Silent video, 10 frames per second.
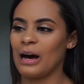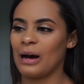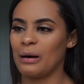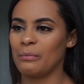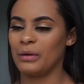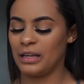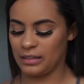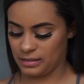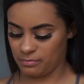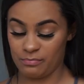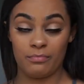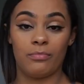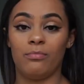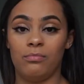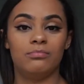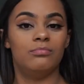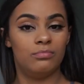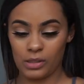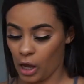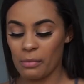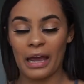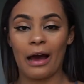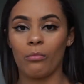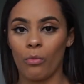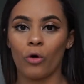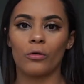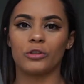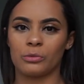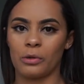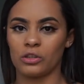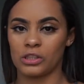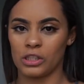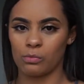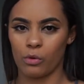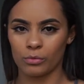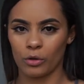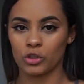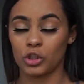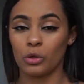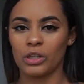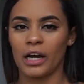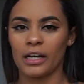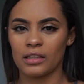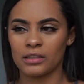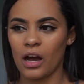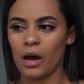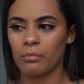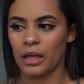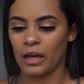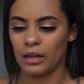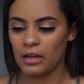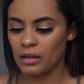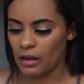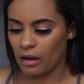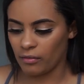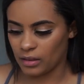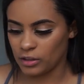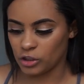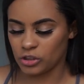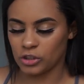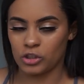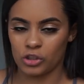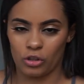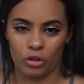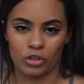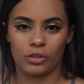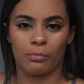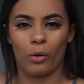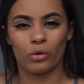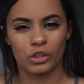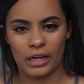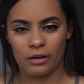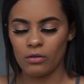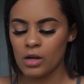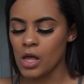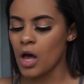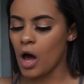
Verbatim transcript: um, is coming out more just because the sports ball is so tight at the top that everything just starts to bulge out.